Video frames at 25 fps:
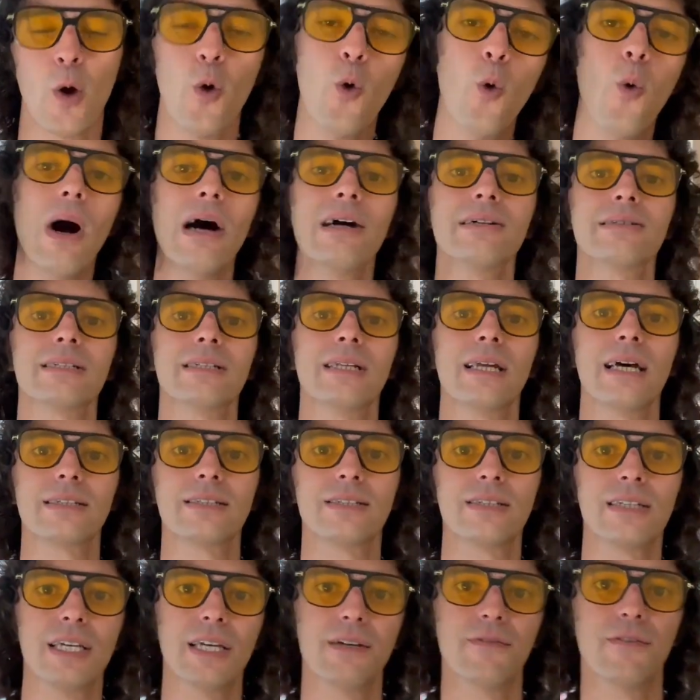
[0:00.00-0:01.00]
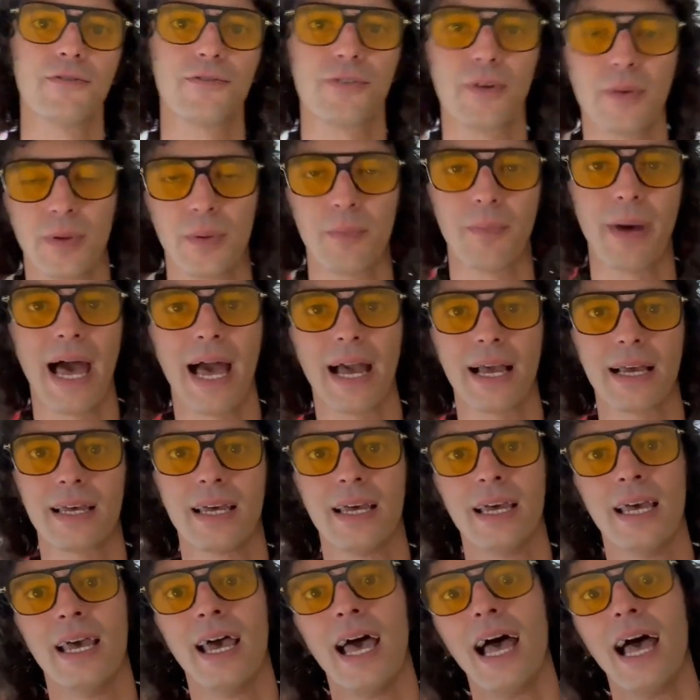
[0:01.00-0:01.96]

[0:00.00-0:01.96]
Who else likes to give it from the back